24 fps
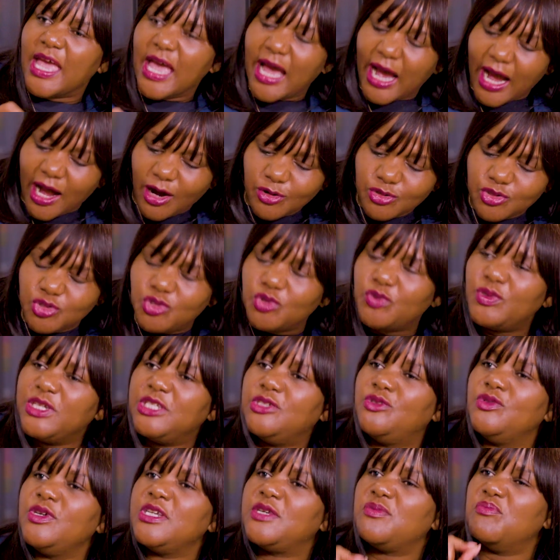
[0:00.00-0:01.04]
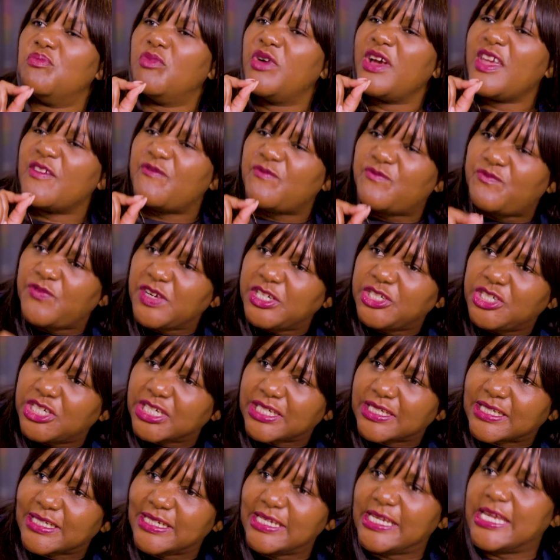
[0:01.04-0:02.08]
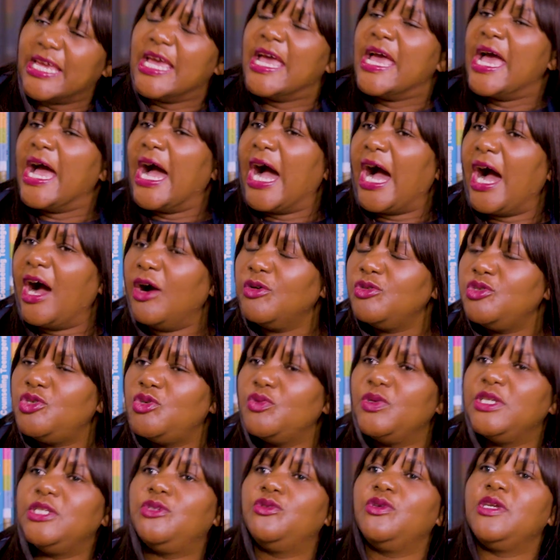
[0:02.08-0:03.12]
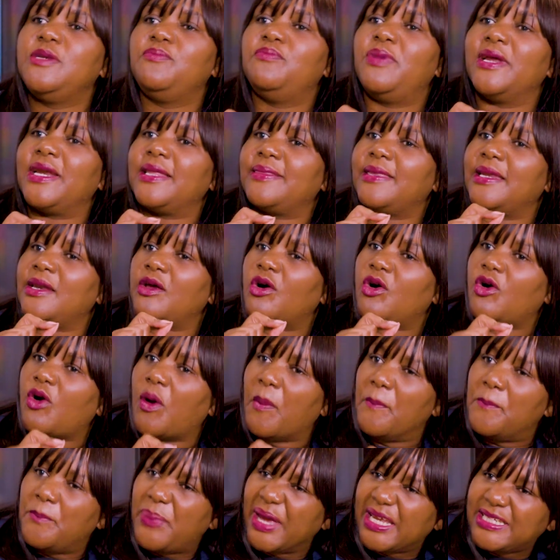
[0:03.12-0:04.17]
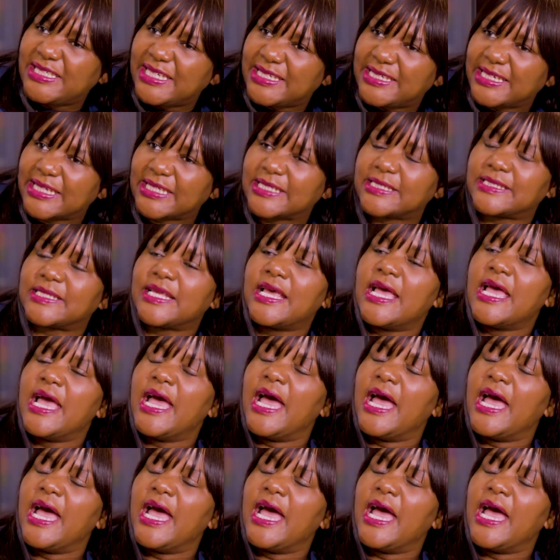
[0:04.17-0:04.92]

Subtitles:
How do we do it more efficiently? How do we do it better than our competitors?